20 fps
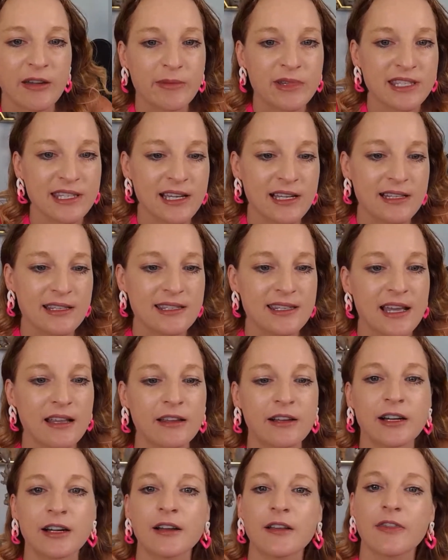Amazon
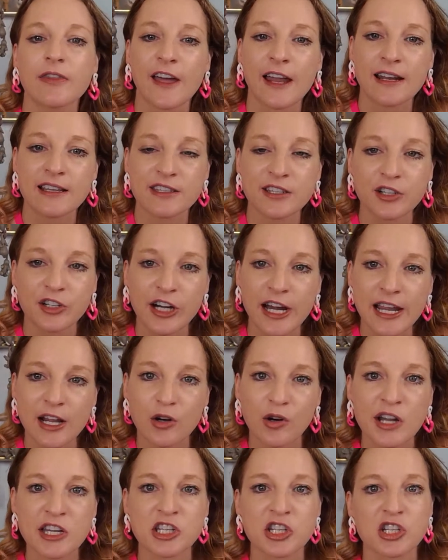seller? That is a
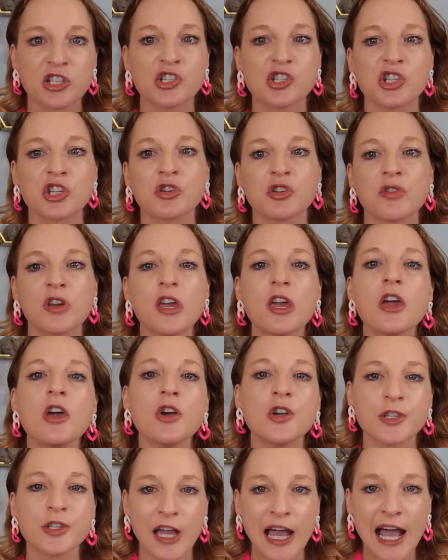great question, June.
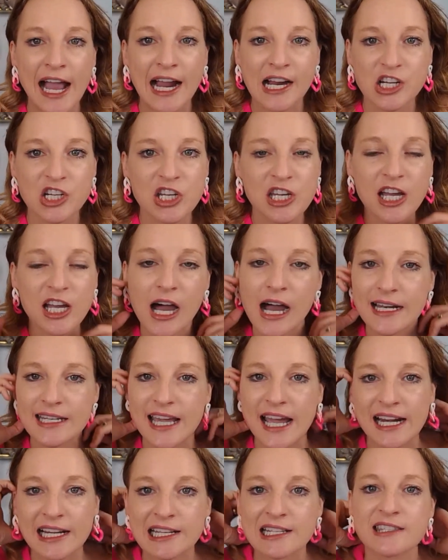So I actually
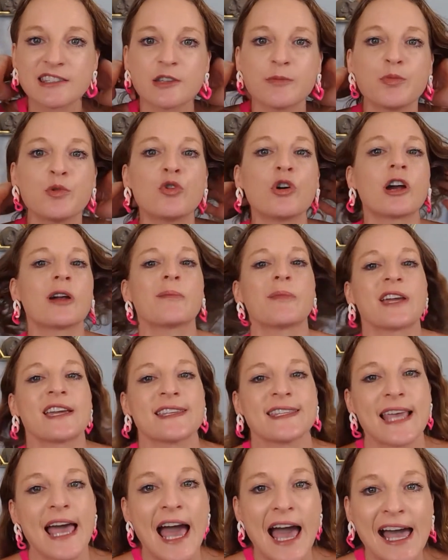contacted support
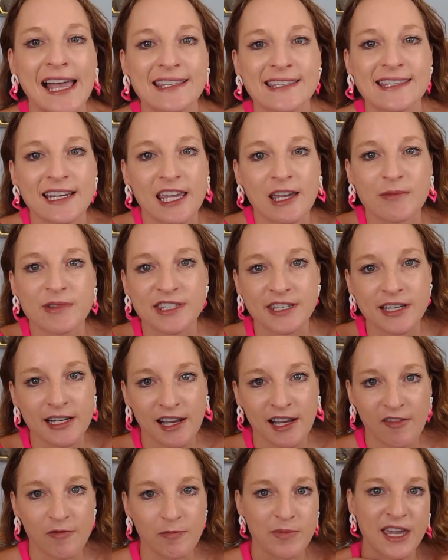because as an
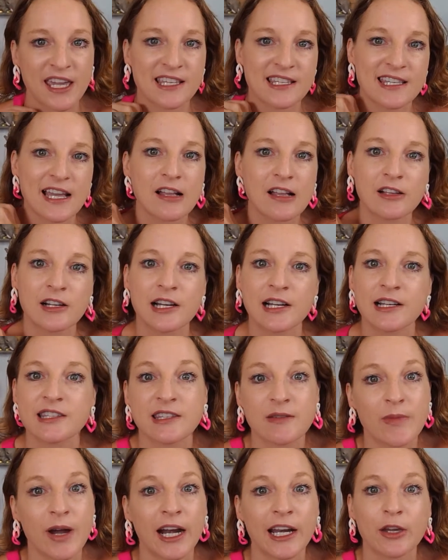Amazon FBA seller and
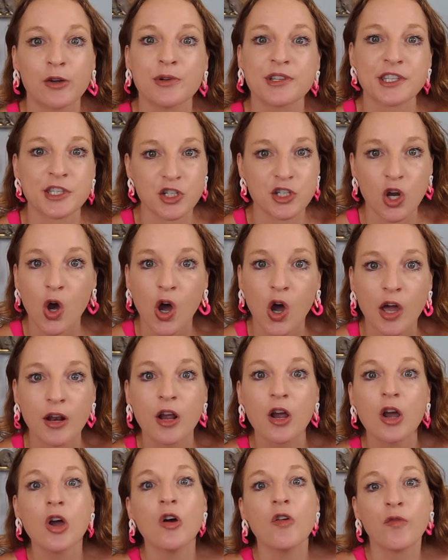somebody who has taught
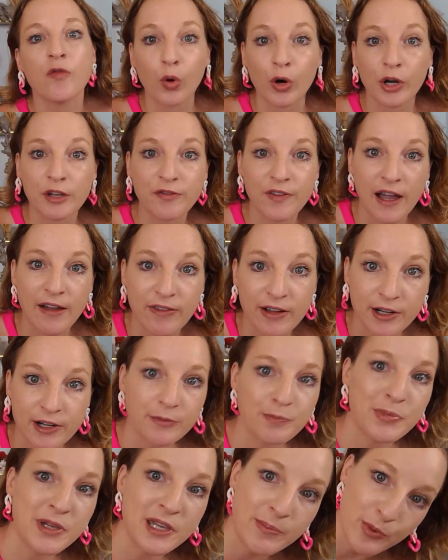
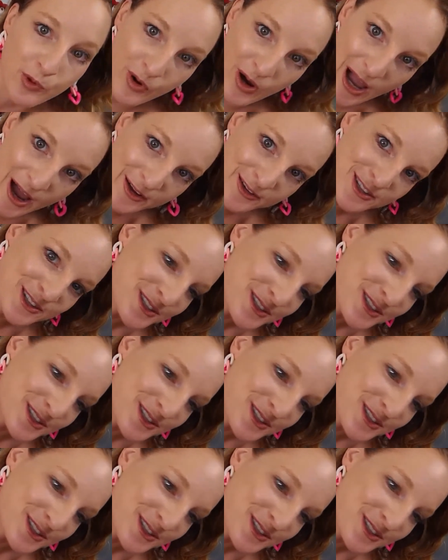4,500 people how to